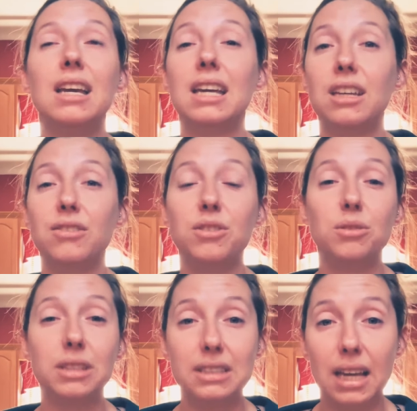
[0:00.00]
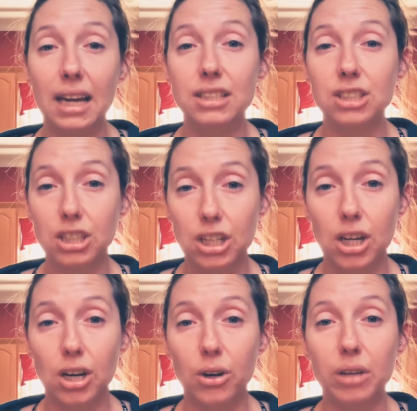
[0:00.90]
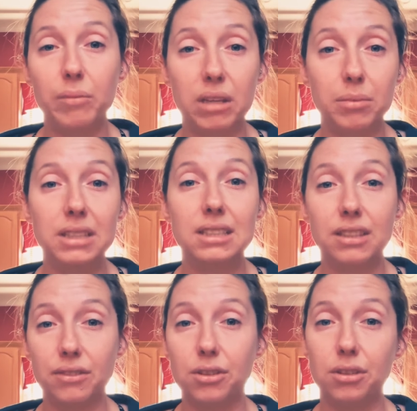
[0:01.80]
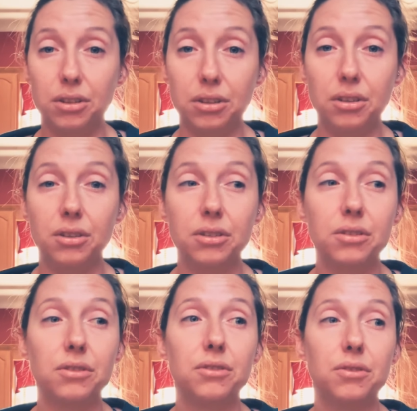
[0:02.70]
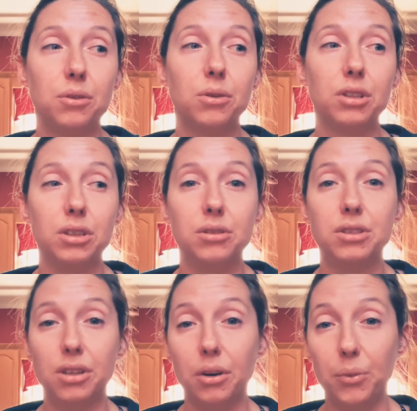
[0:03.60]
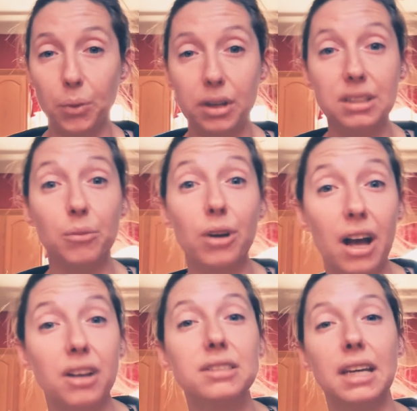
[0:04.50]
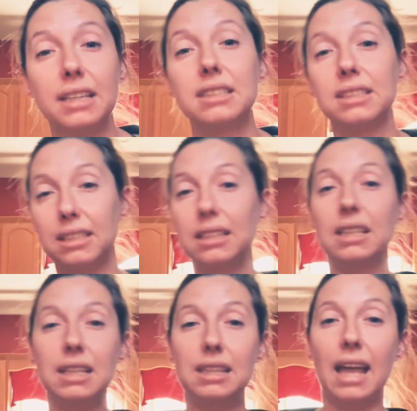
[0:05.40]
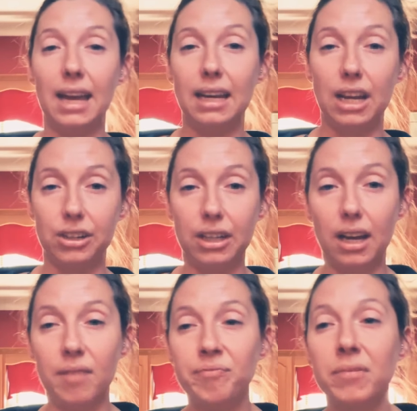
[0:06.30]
if you decide to go, it may be difficult for you to go and work somewhere else that's in that area.